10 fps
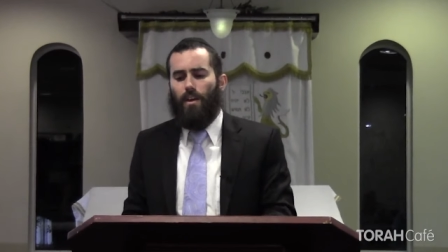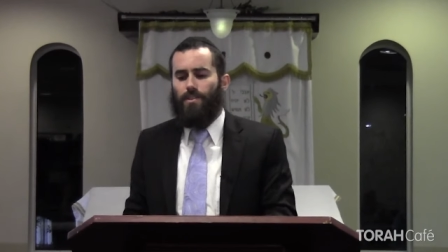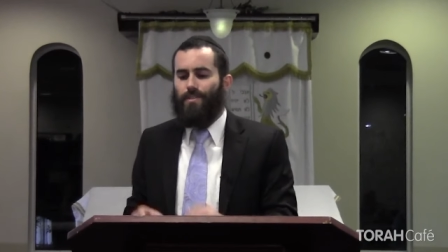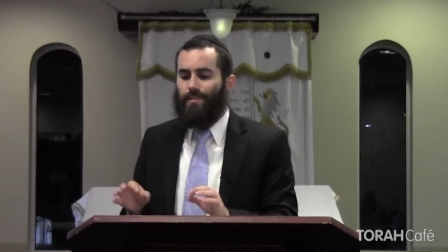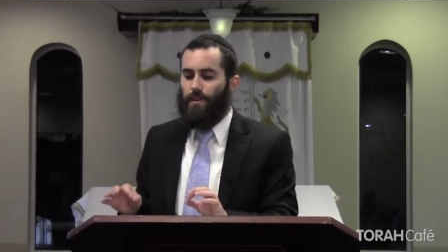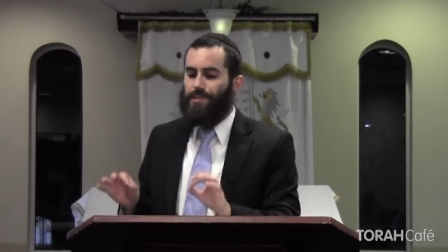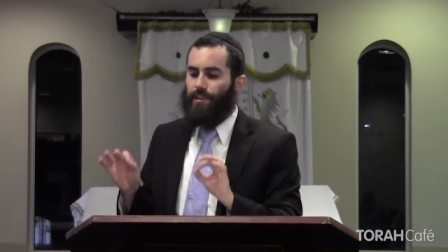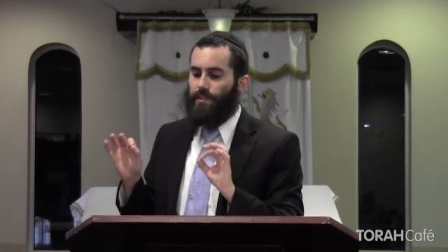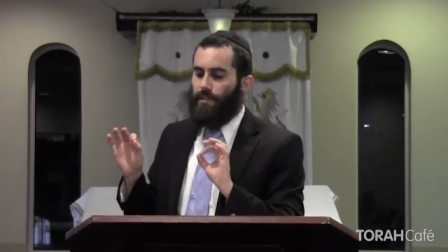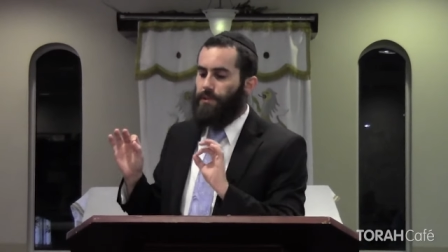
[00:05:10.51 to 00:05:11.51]
So those
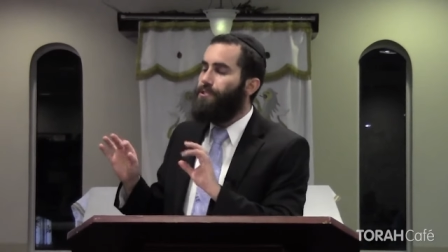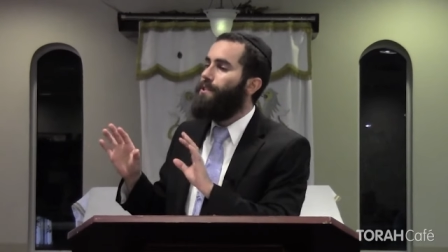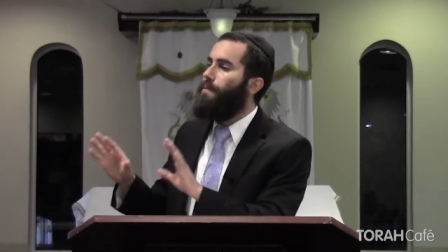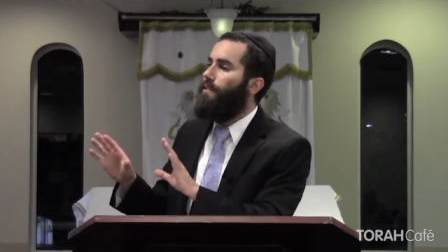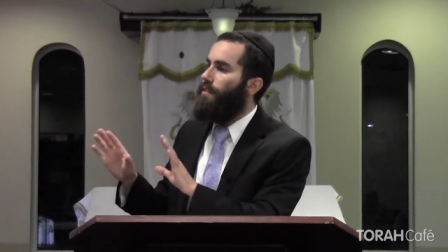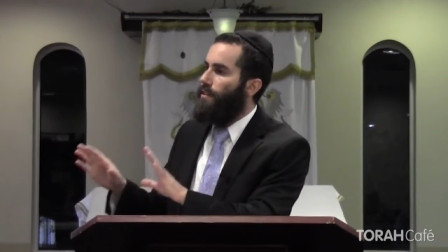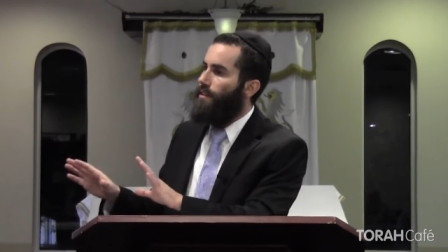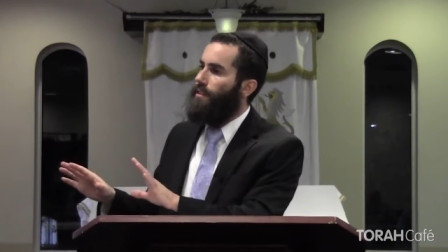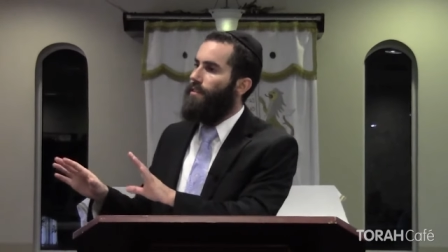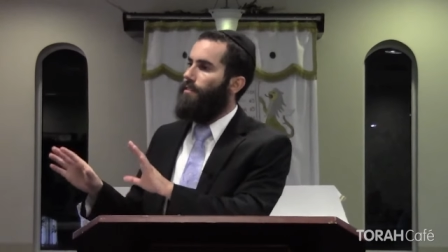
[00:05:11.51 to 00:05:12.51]
are some of the
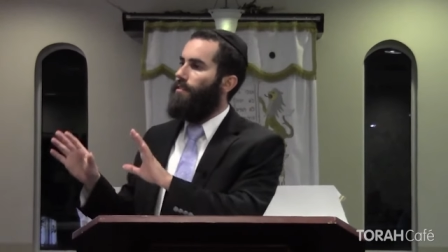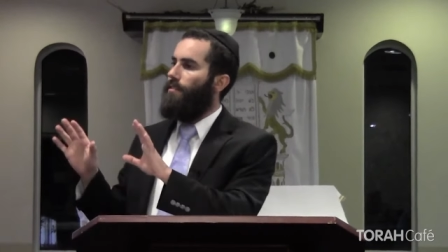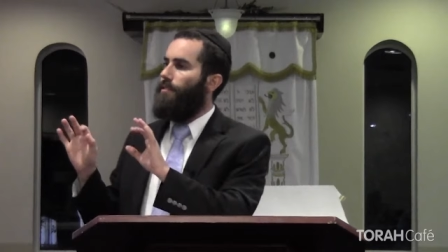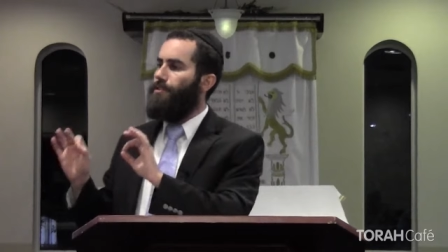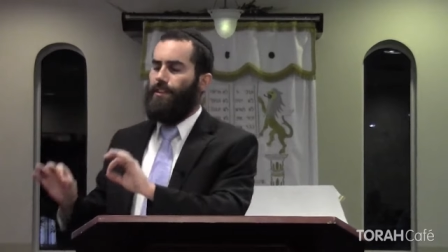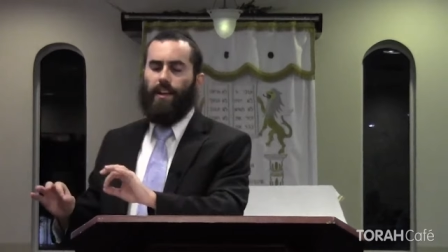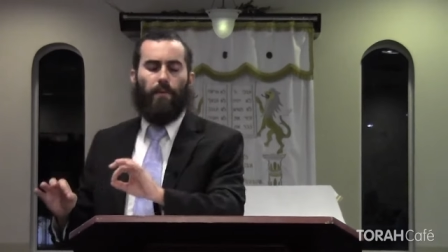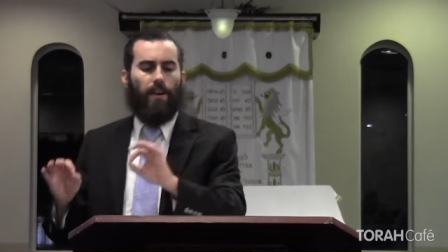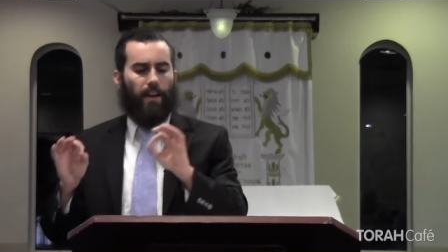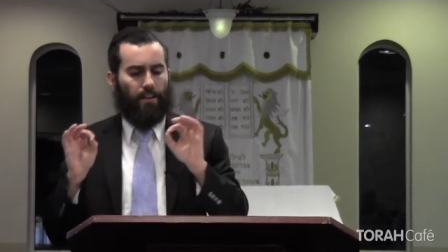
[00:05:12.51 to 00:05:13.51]
key reasons.
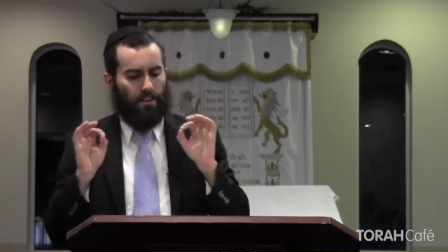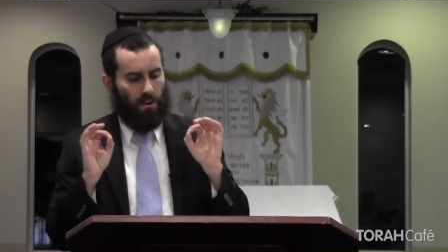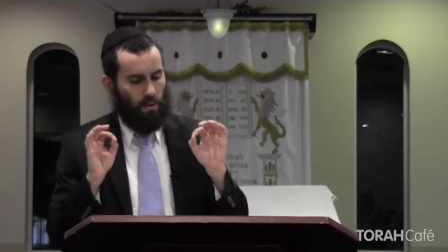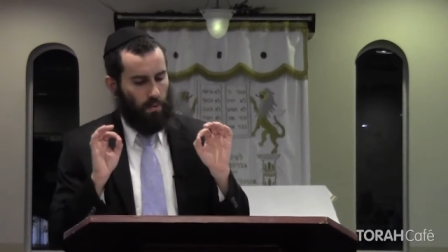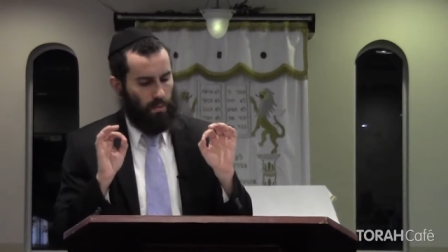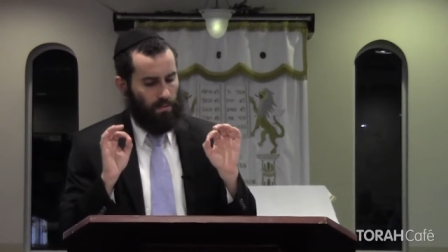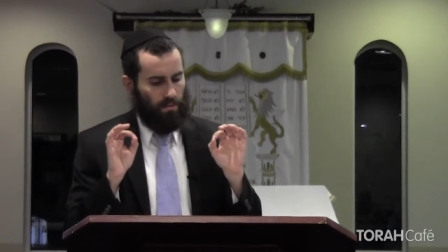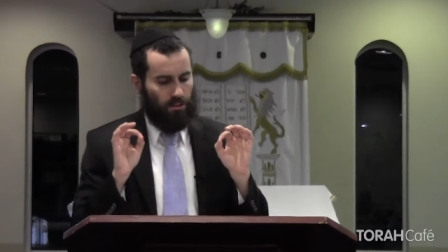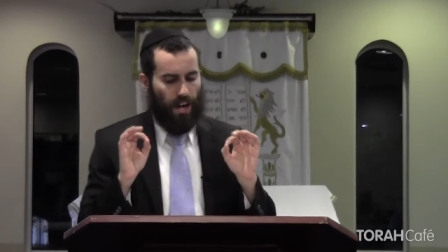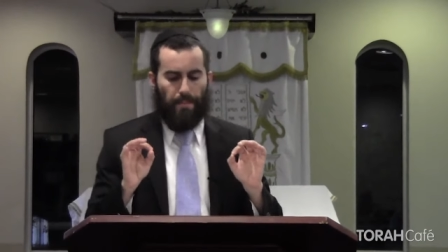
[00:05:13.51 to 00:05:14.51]
Again, we're not going to go
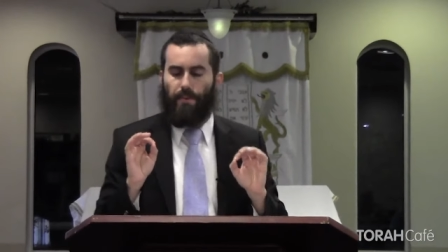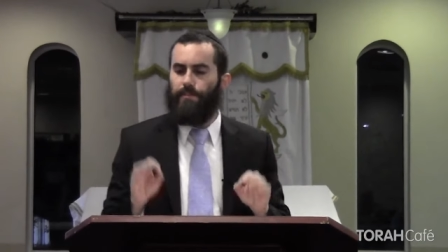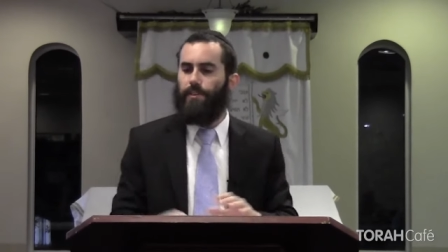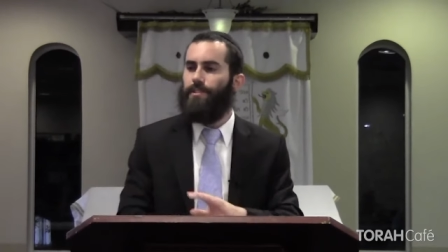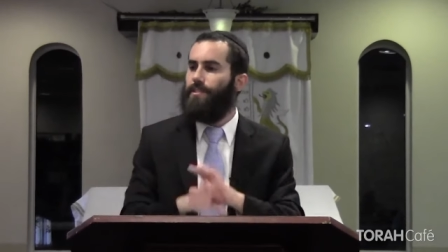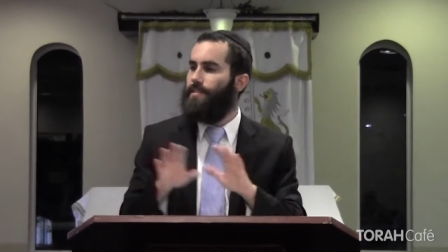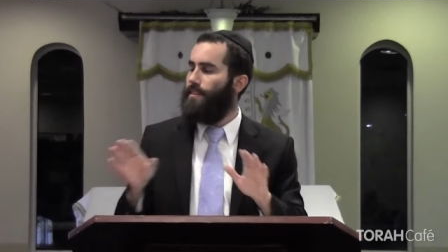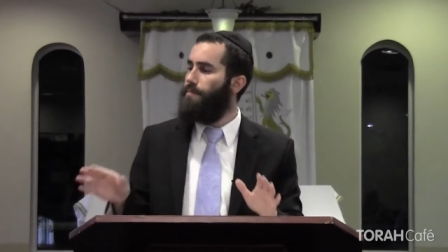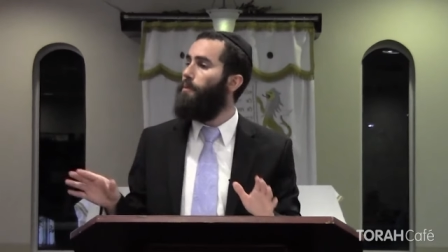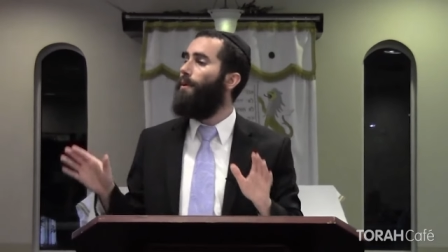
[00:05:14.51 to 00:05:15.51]
chapter and verse. That's
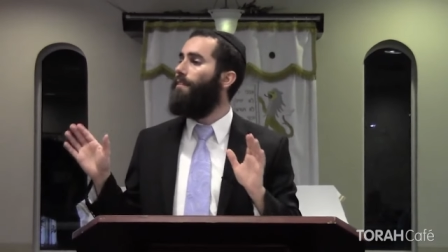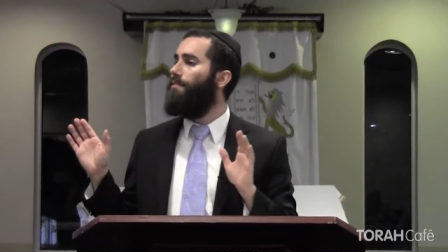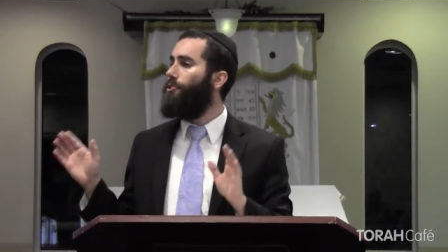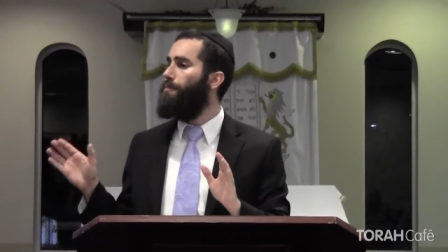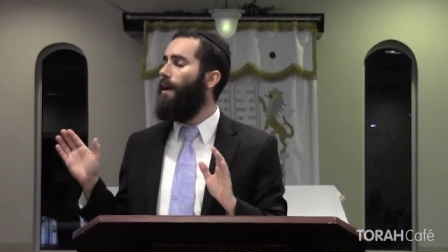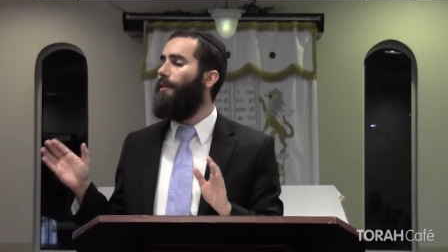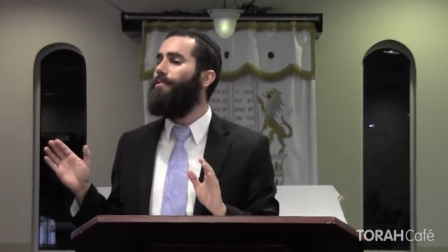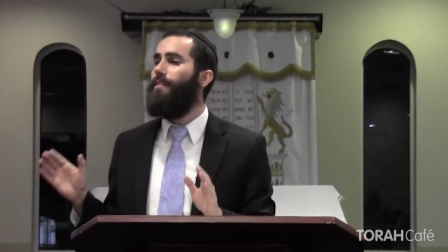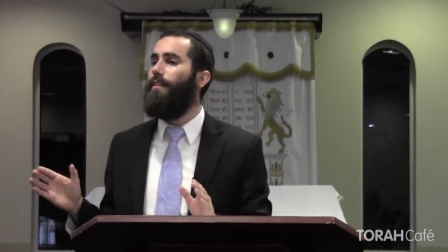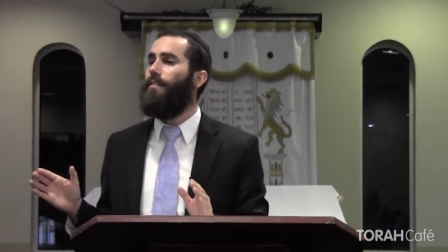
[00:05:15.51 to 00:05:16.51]
not the point. Just
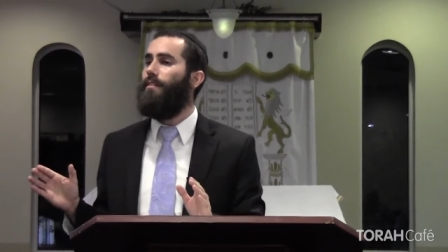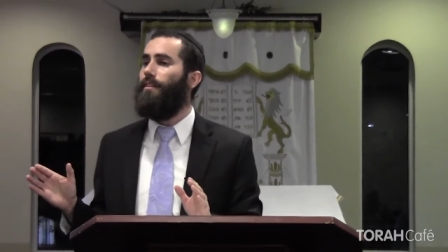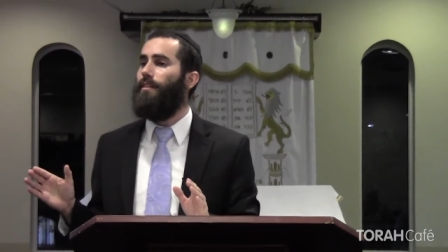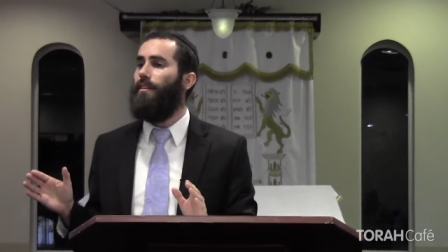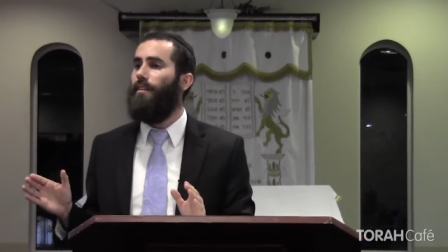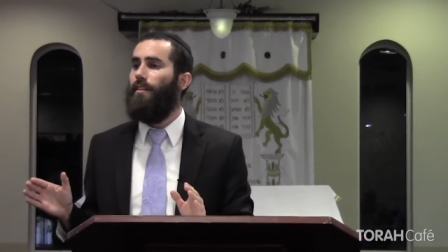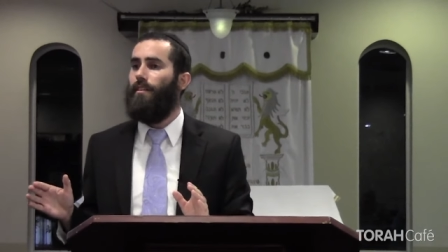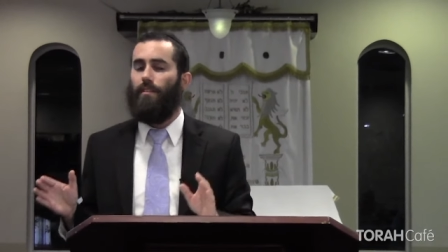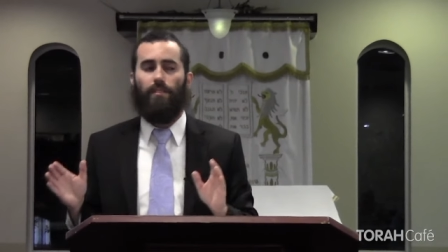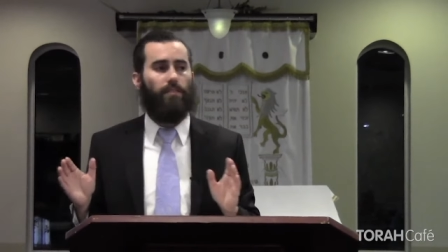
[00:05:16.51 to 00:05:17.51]
parenthetically
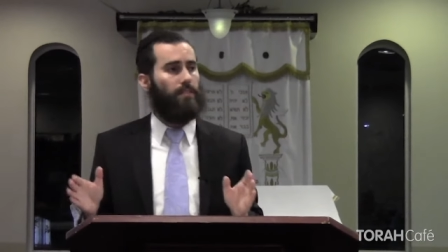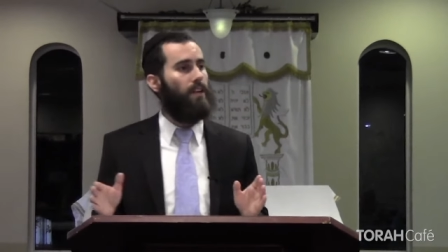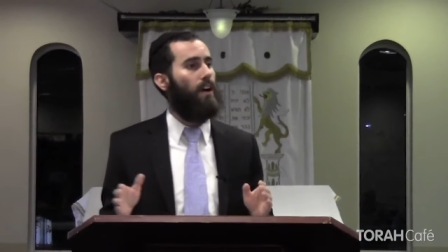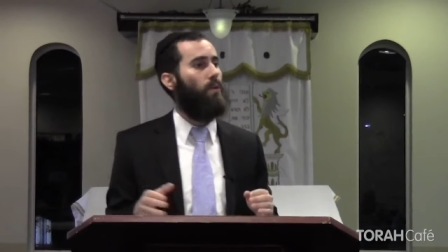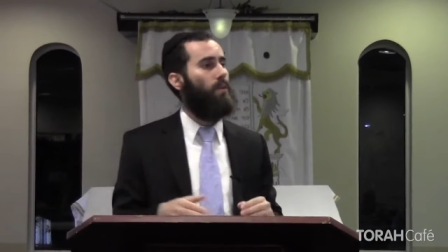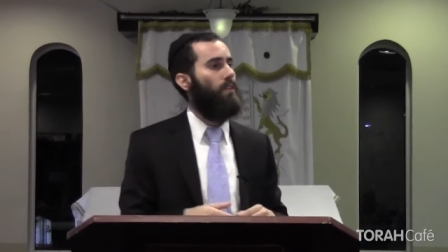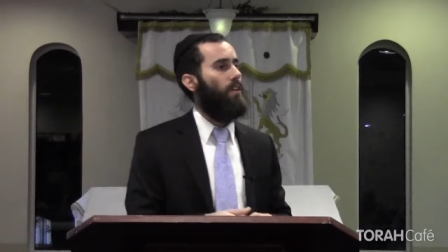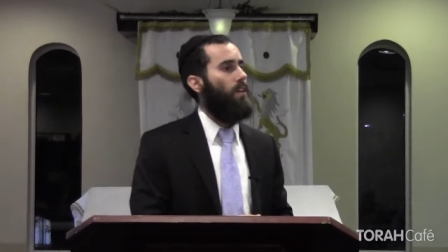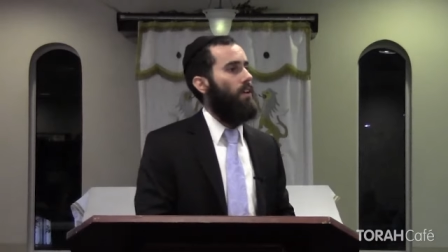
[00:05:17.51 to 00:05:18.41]
to know.